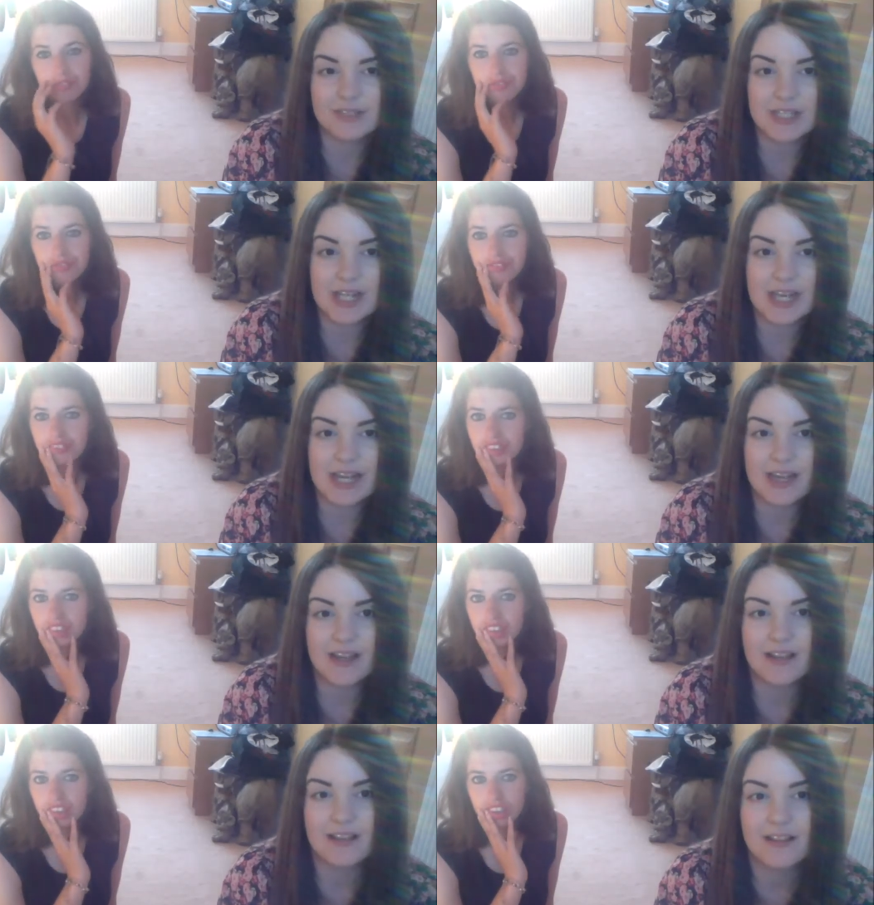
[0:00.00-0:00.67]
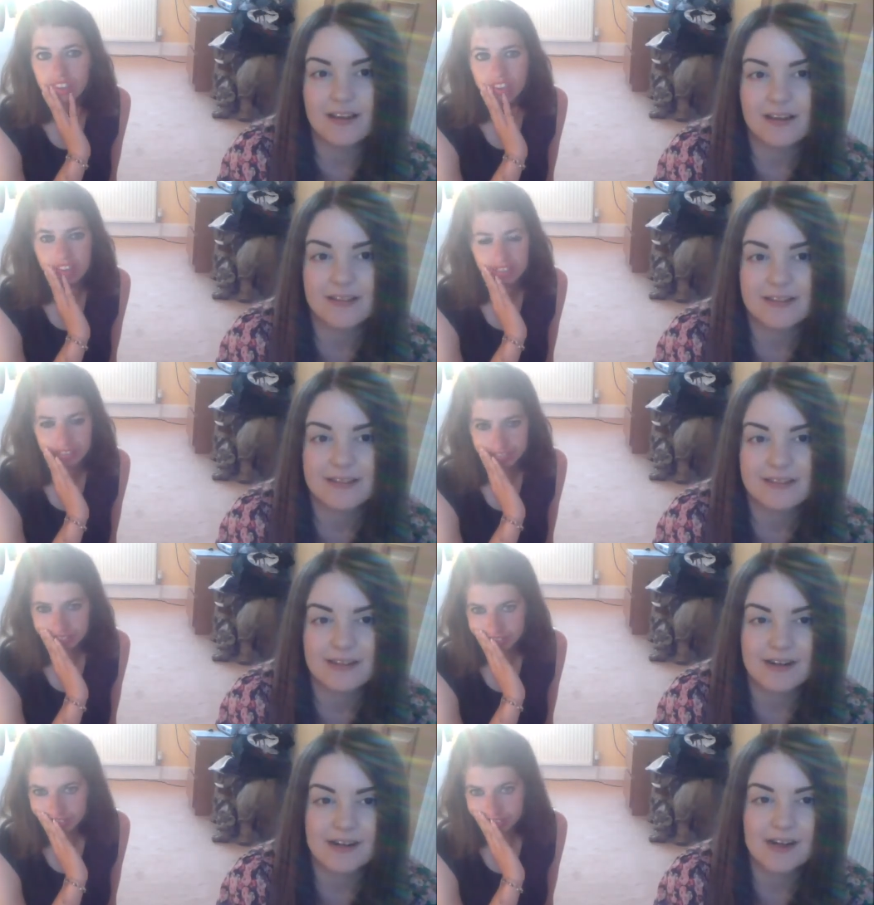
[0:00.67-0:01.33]
Speaker 1: obviously
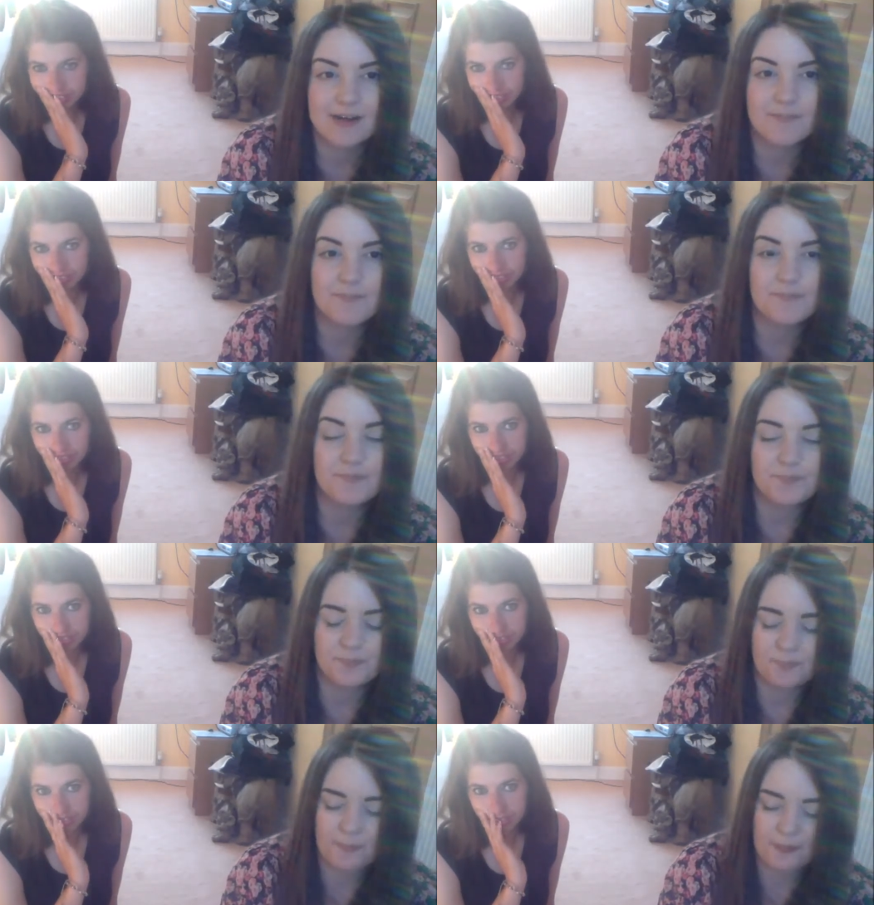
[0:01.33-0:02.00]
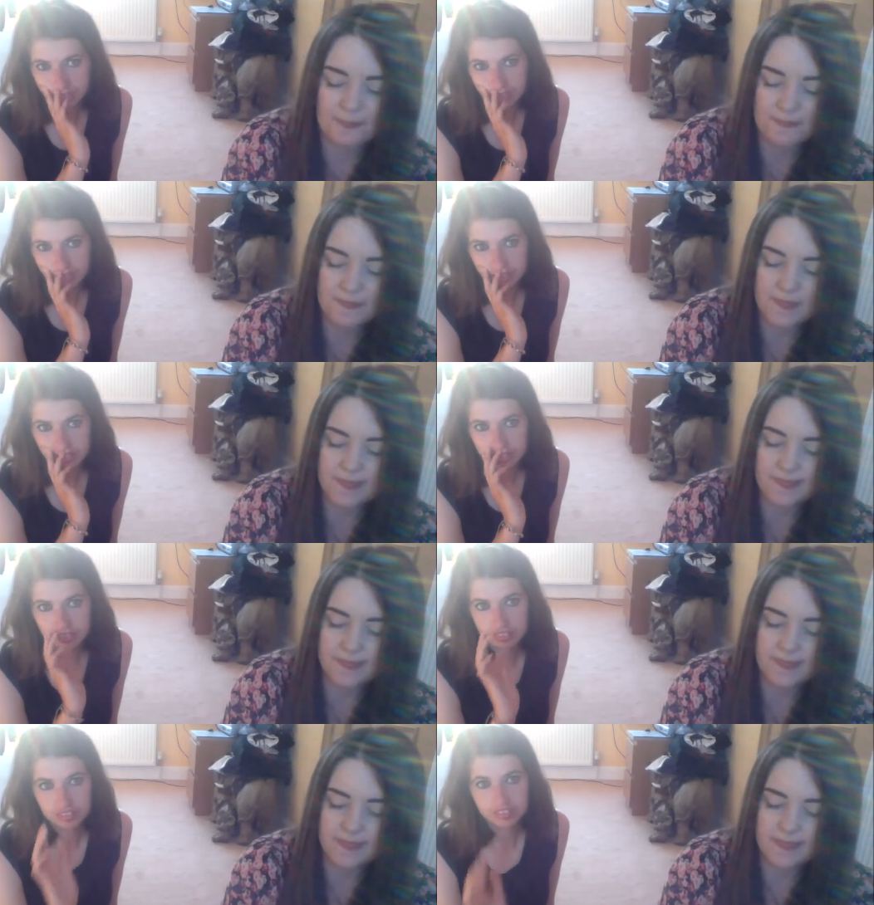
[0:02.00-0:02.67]
last time
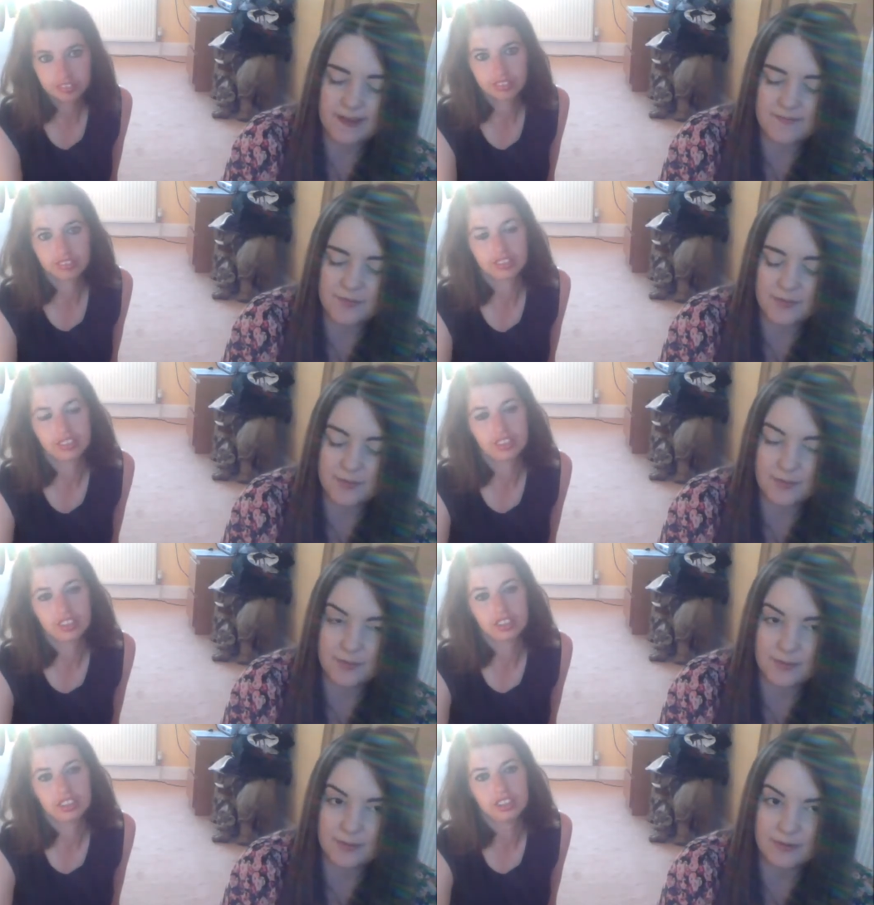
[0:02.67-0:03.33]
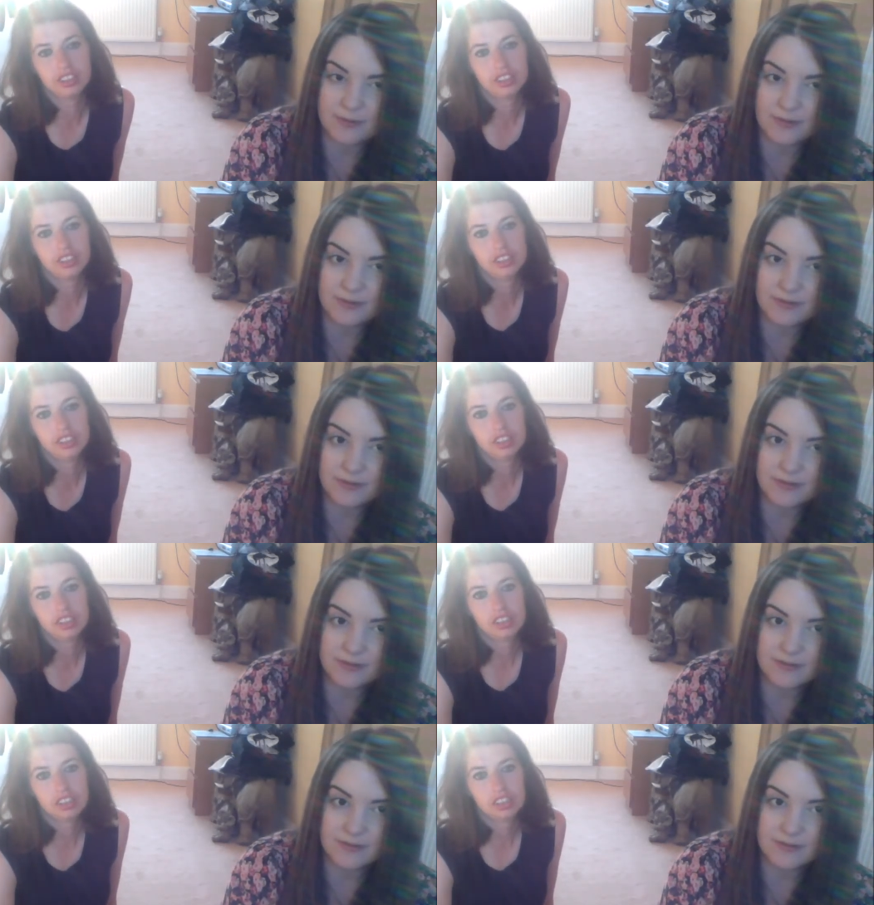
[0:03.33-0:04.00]
Neville
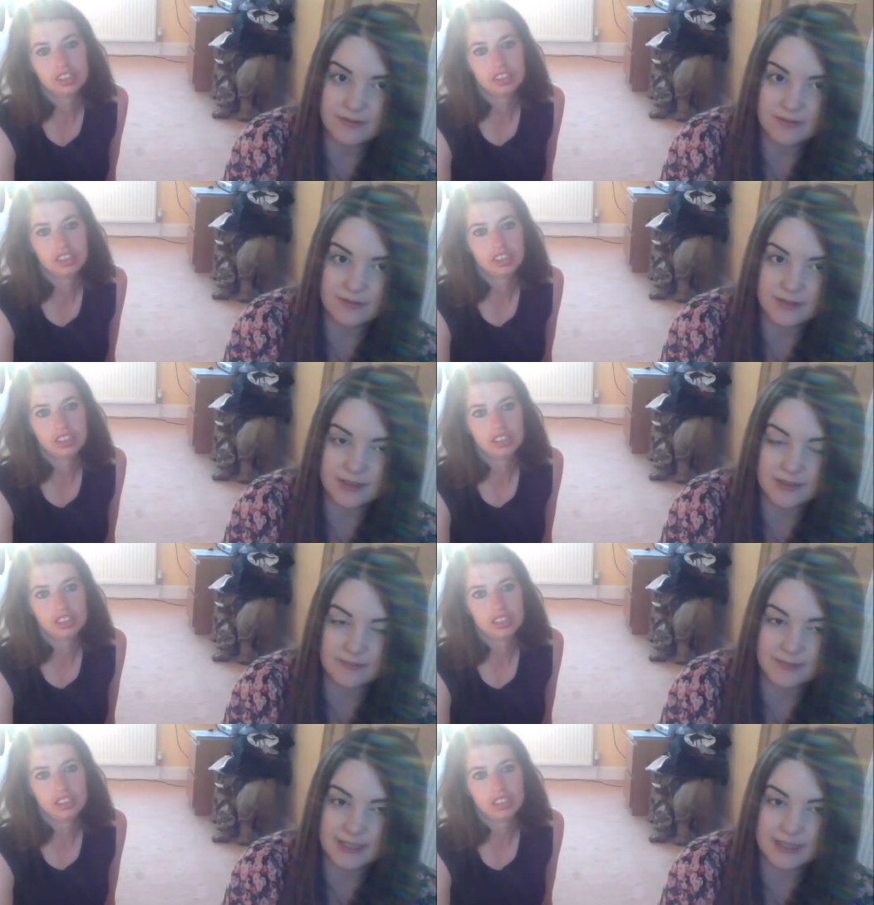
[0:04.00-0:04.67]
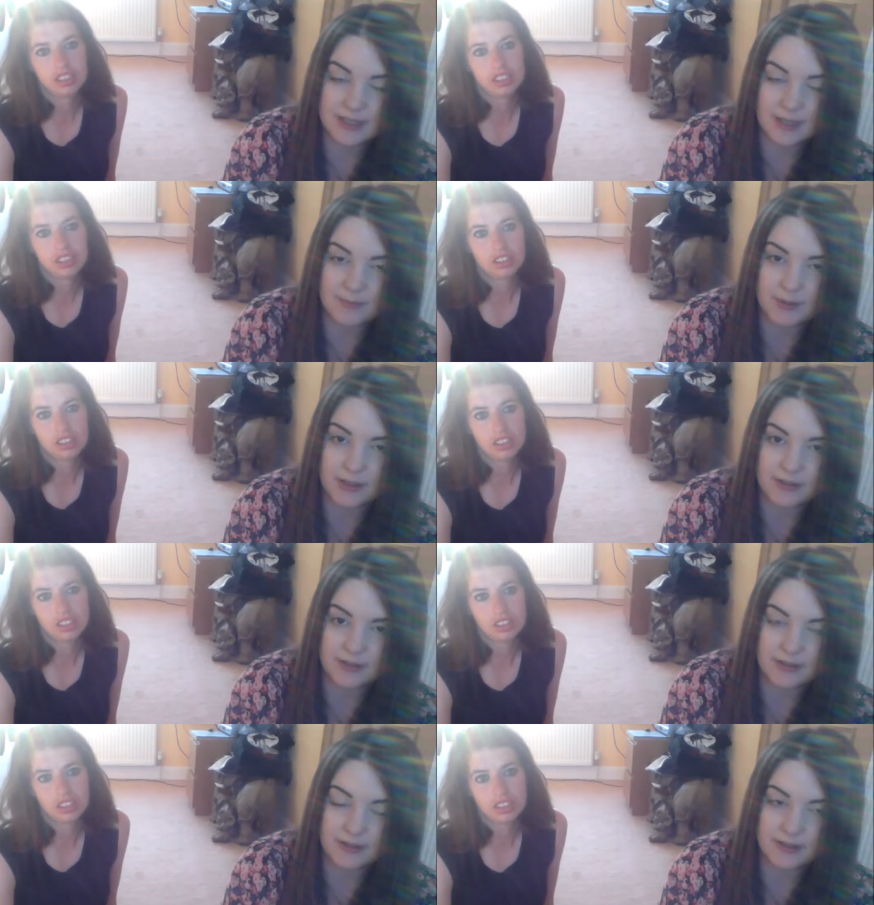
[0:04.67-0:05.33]
didn't mean to get
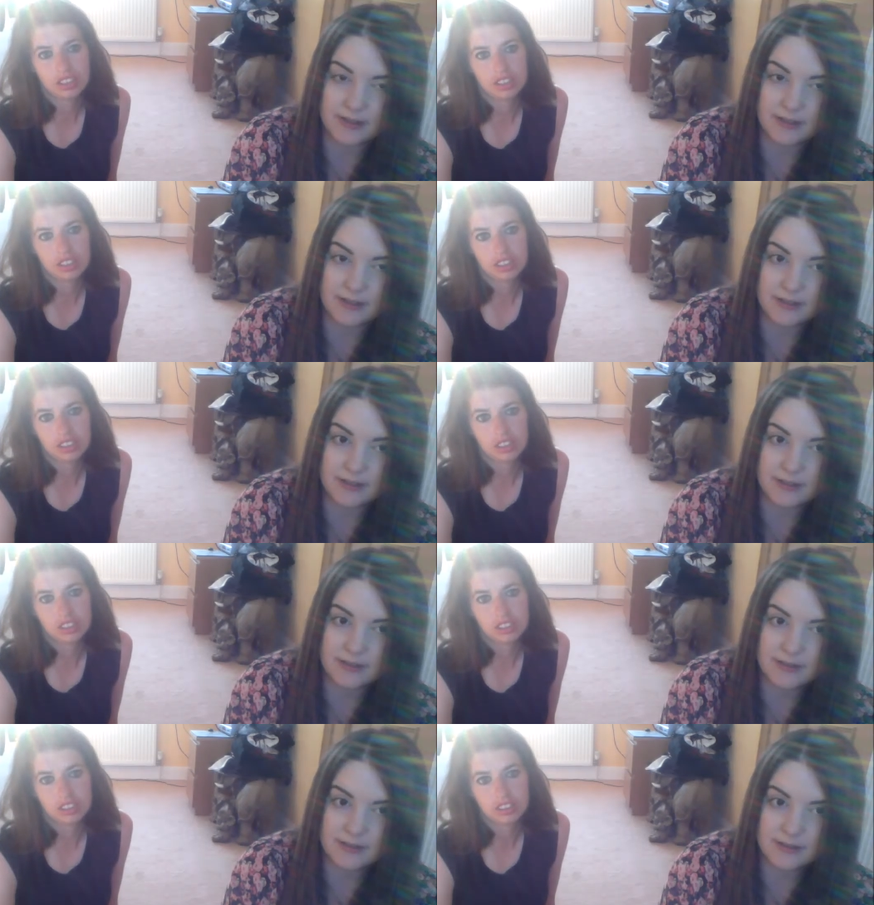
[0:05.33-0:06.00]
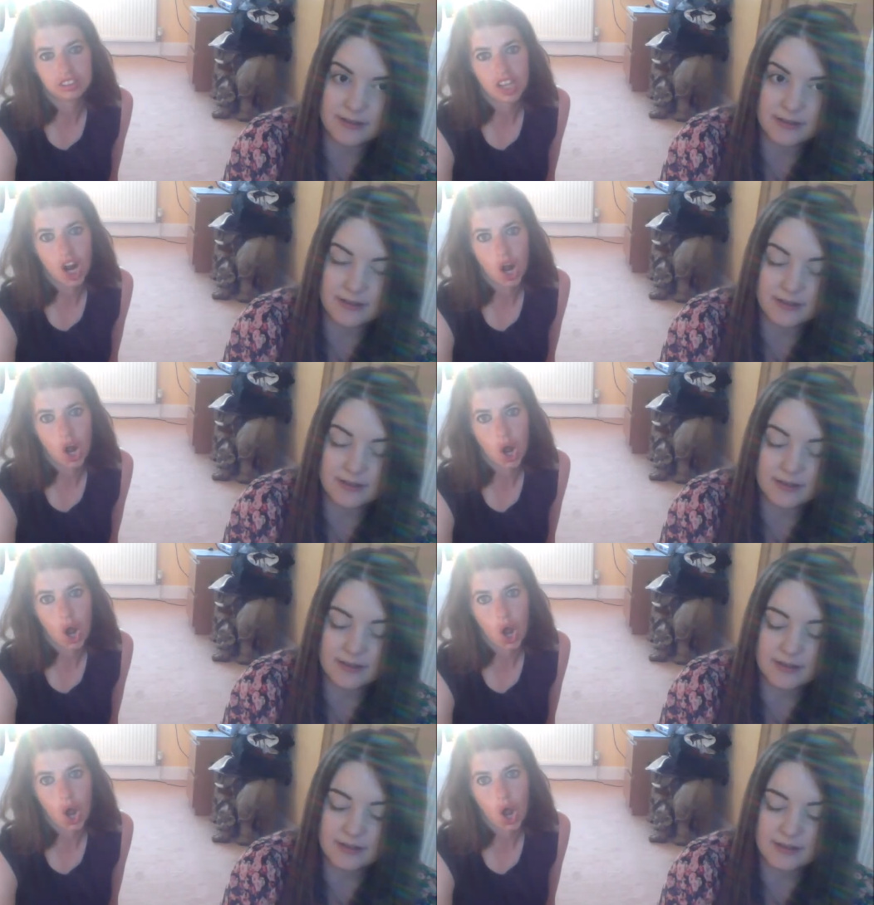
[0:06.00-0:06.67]
pinned, and he did.
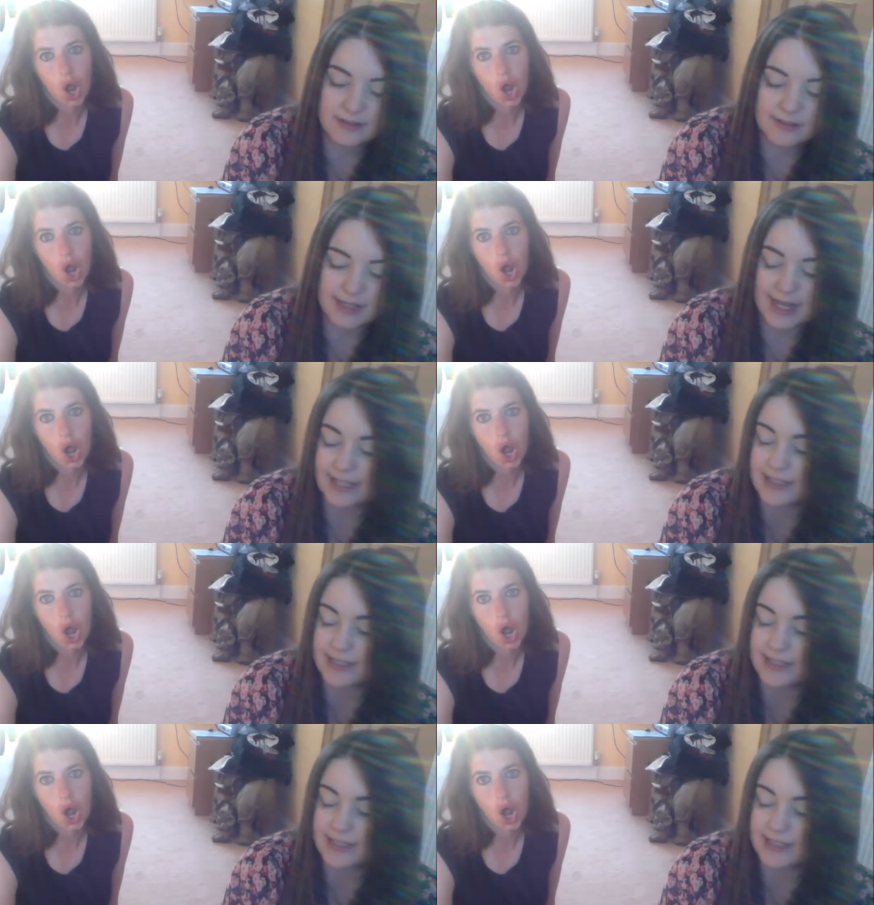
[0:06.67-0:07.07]
So